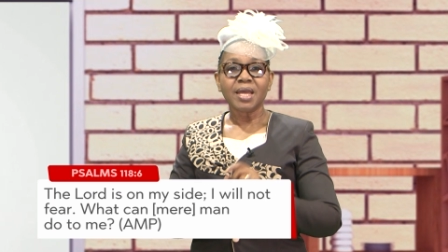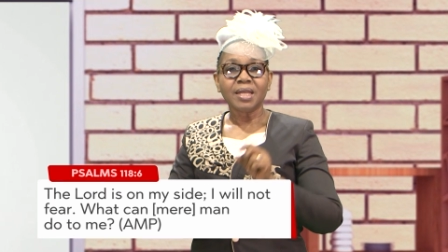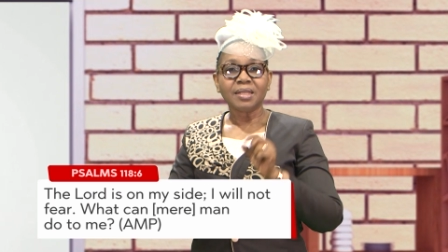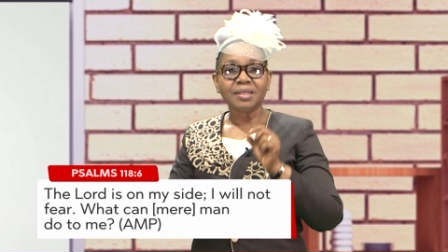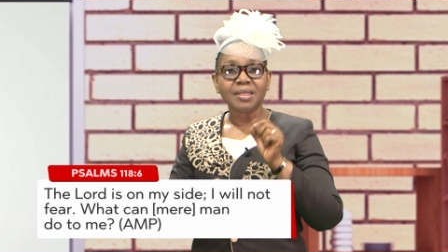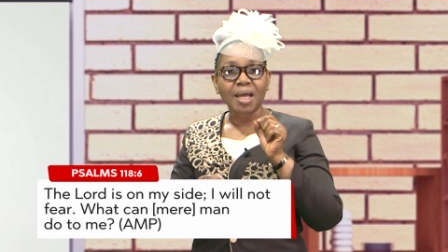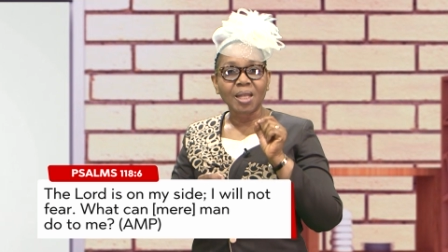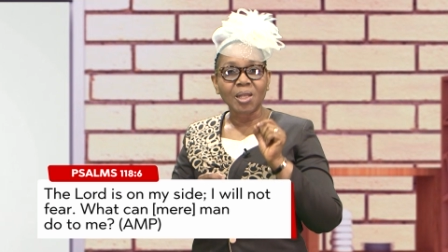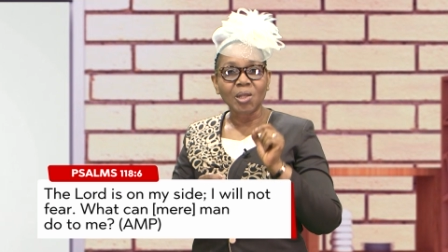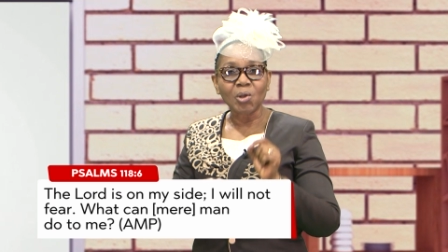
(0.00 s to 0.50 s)

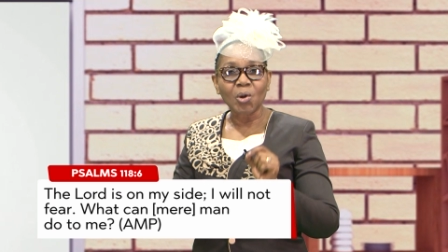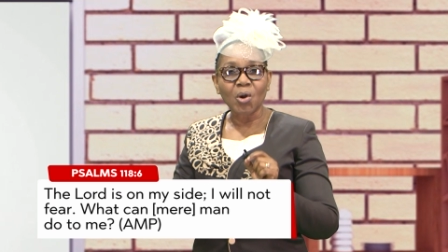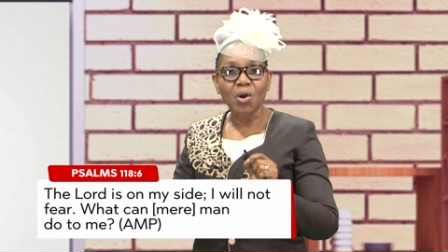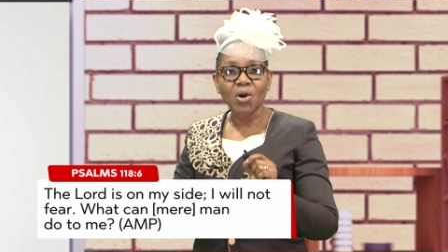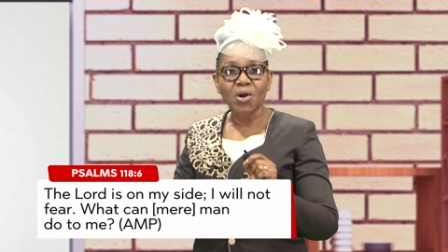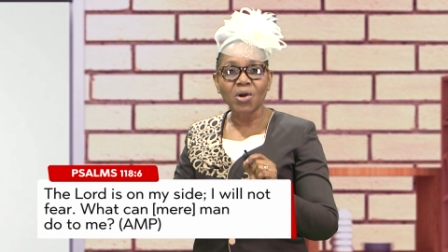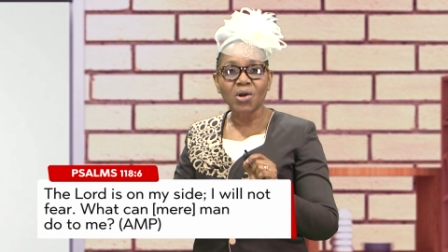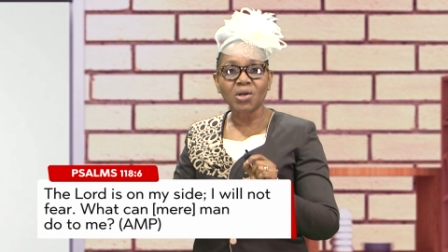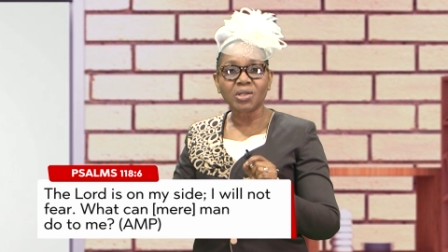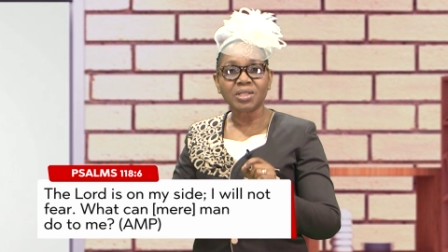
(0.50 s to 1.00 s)
"The
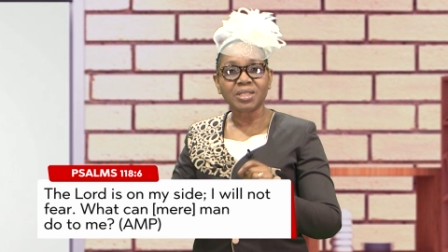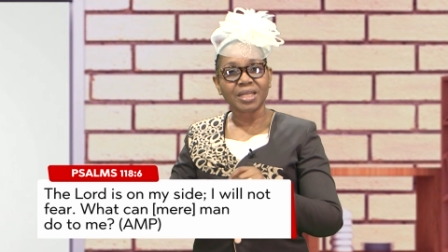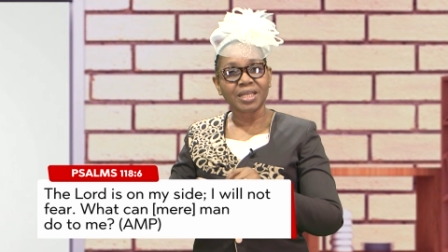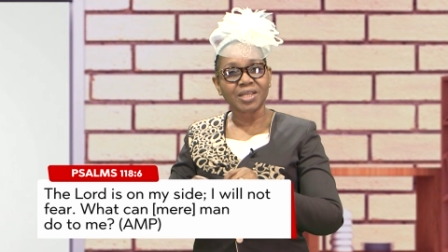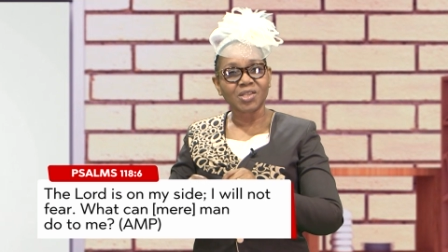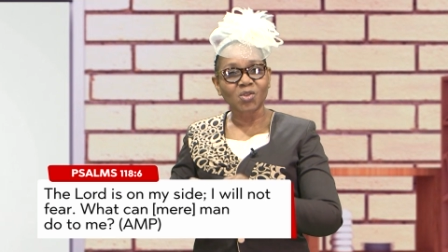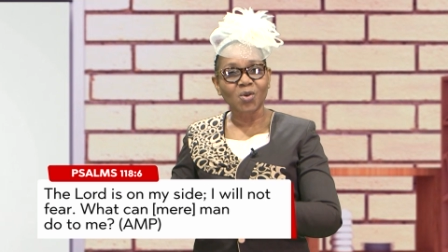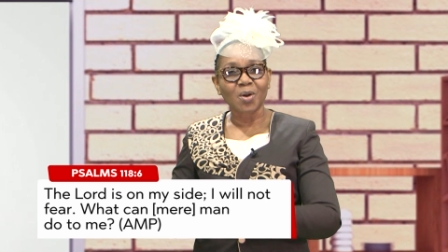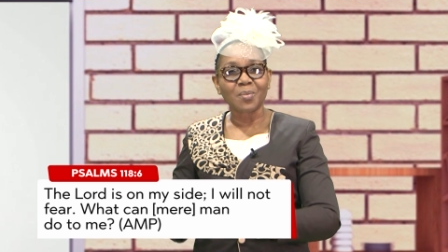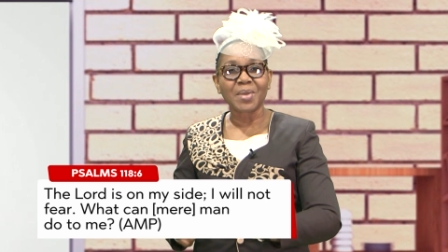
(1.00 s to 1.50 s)
Lord
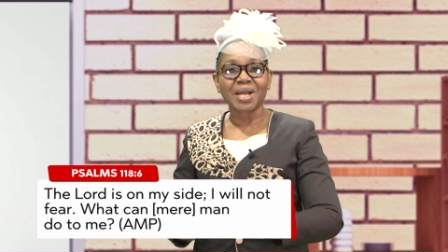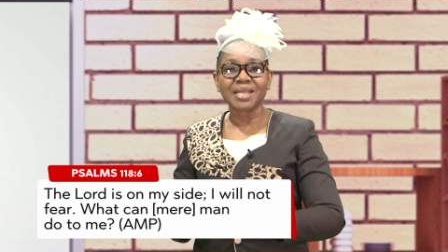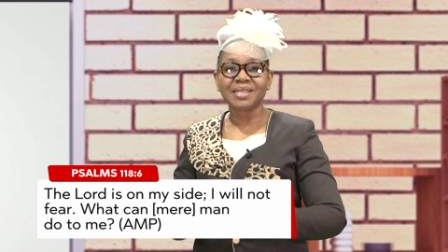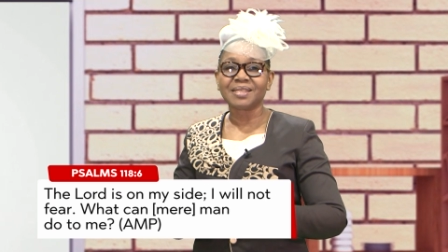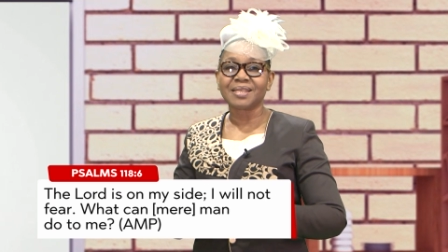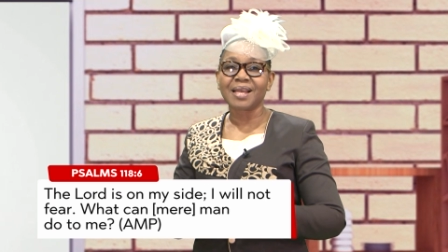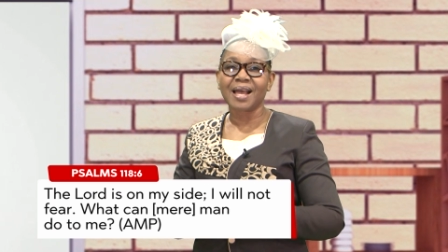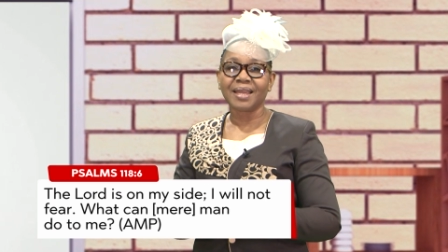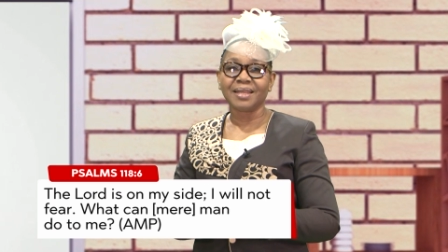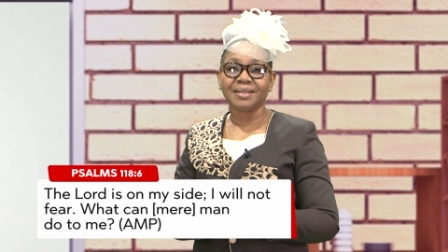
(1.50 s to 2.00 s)
is on my
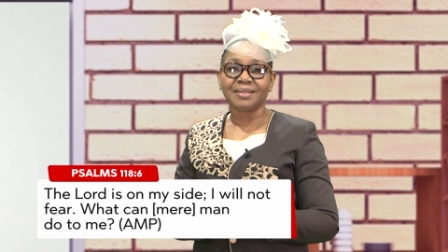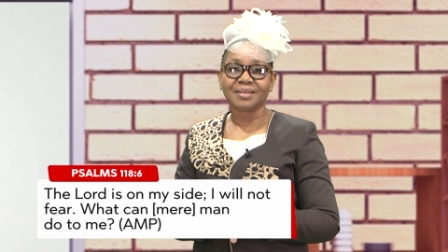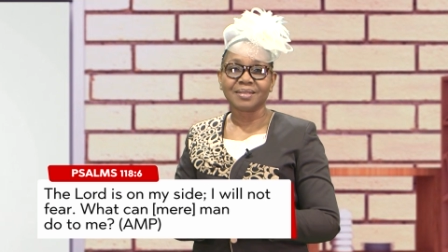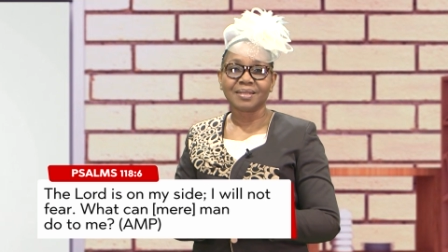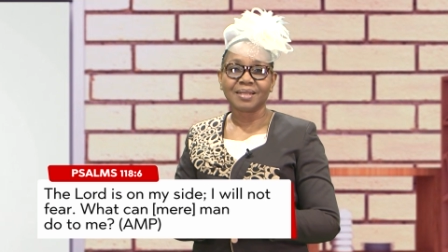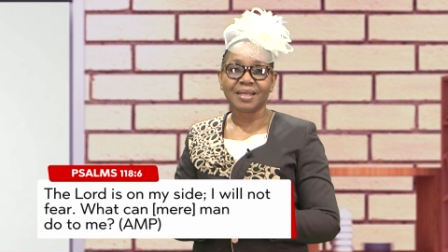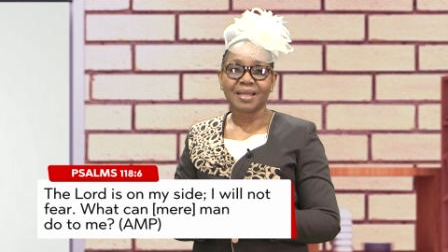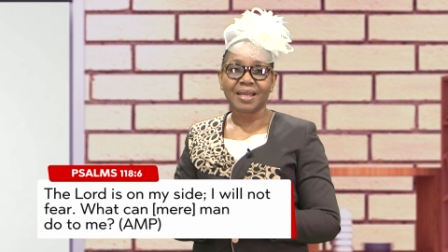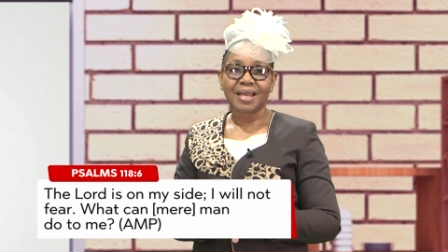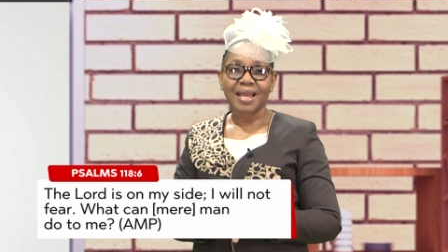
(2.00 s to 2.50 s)
side.
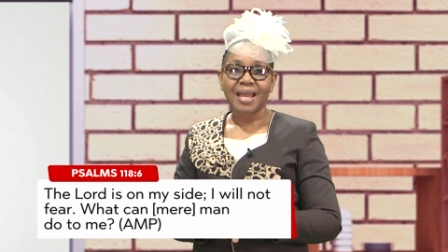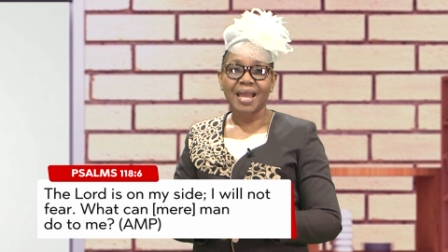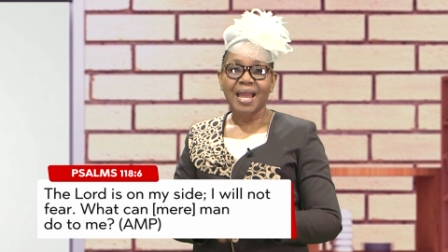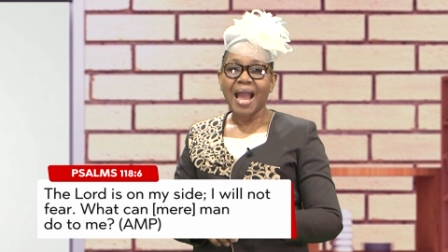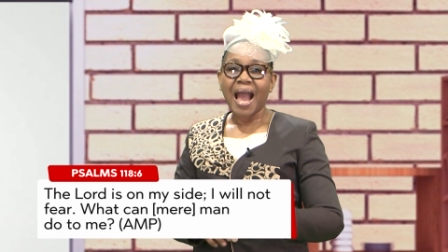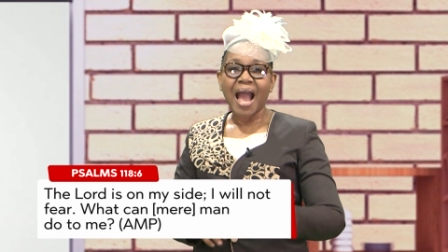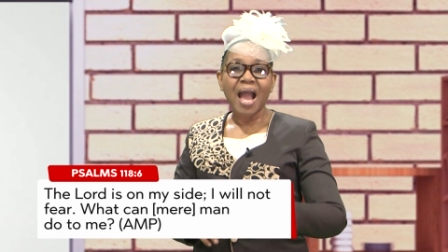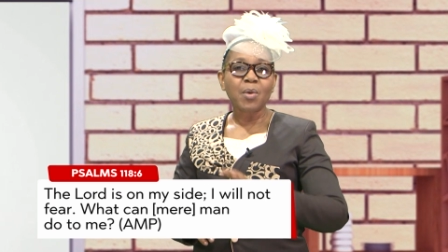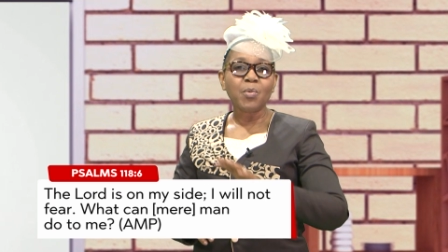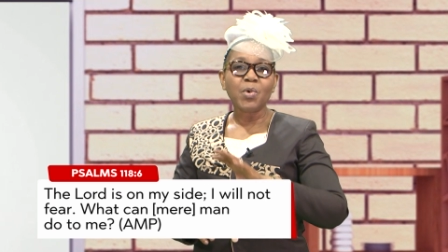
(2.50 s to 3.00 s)

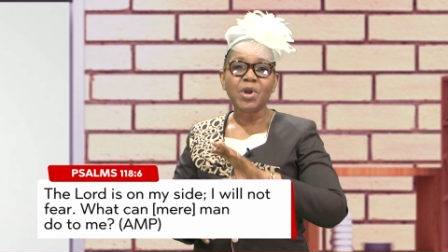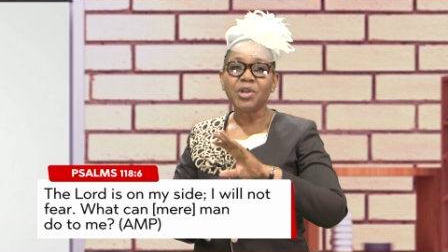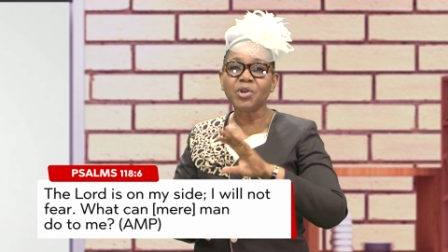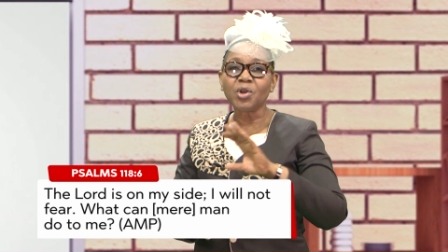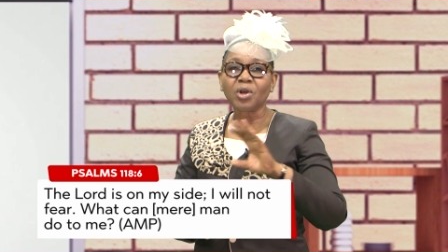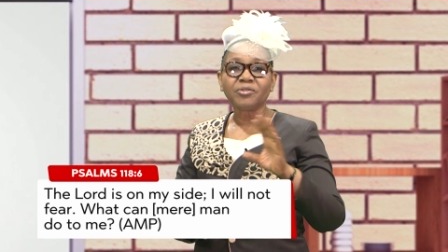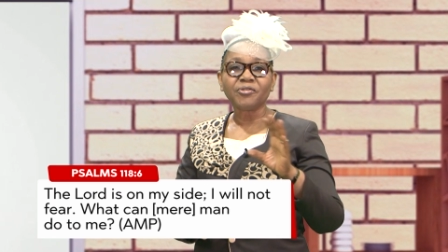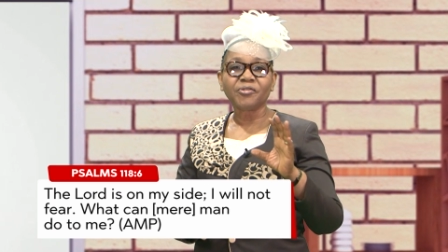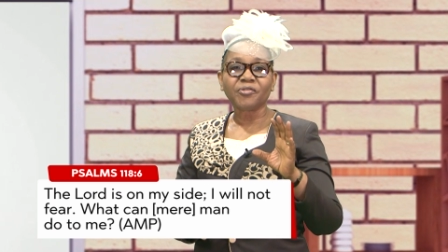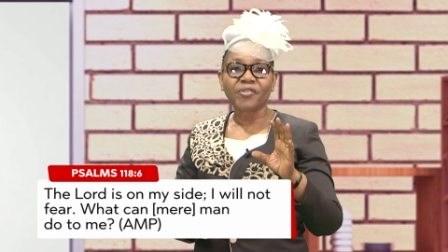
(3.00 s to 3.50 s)
I will
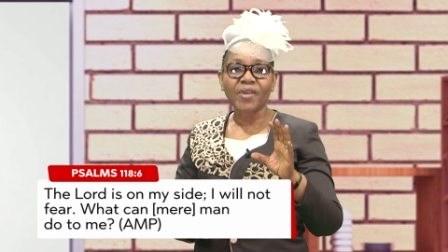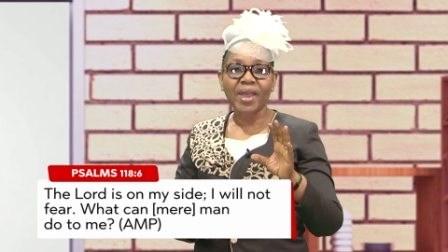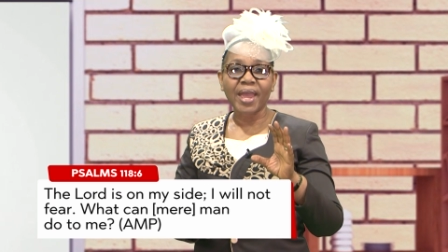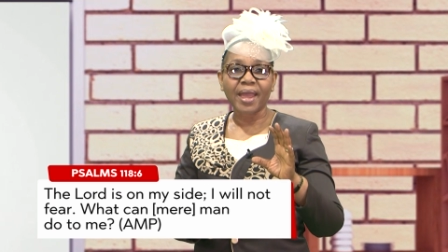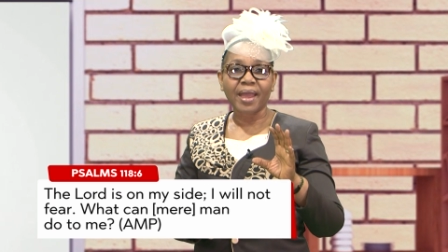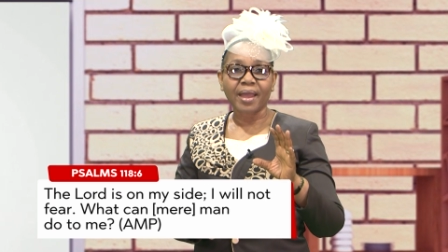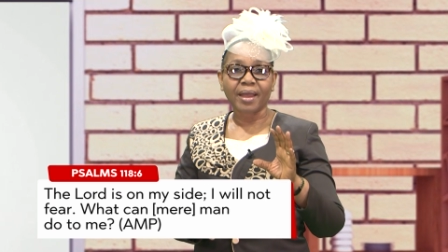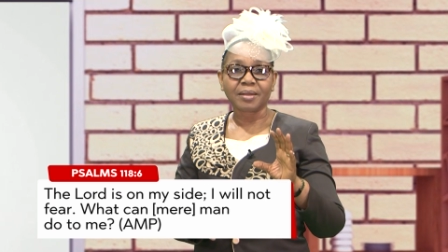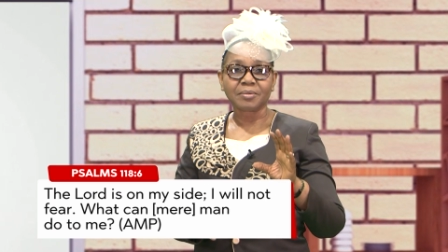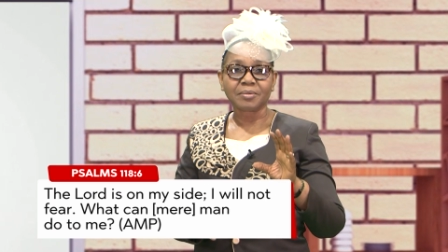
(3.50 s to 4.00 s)
not fear.